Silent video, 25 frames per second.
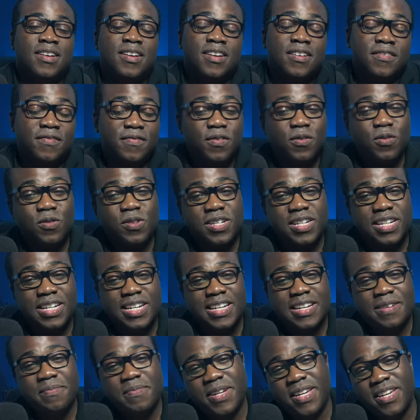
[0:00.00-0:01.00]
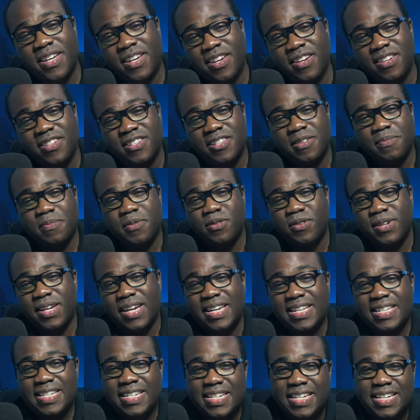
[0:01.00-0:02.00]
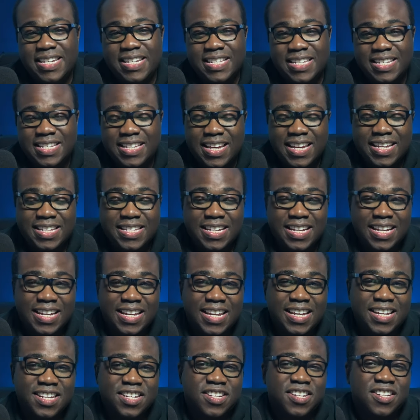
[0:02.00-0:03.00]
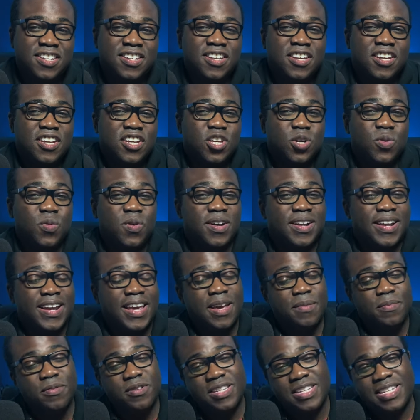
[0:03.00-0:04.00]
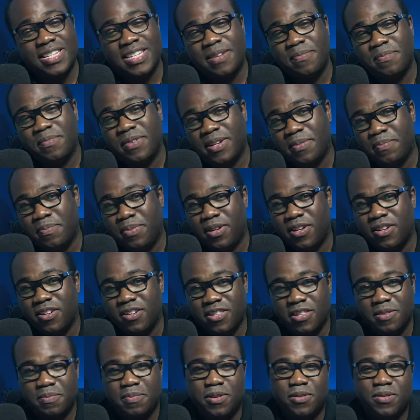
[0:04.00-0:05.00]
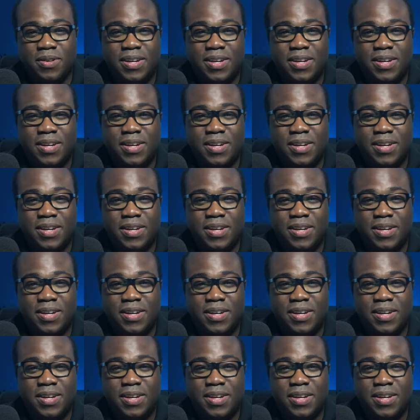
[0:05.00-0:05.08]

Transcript: Unfortunately, because the Blue Yeti needs a data connection, you aren't able to simply plug the Blue